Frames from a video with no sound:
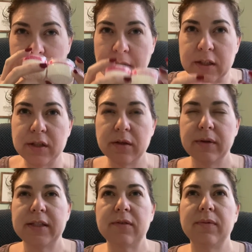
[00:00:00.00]
So
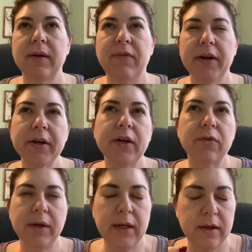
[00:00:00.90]
it's very
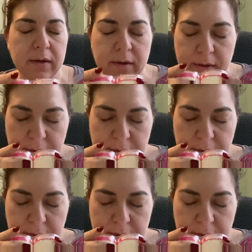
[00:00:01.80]
green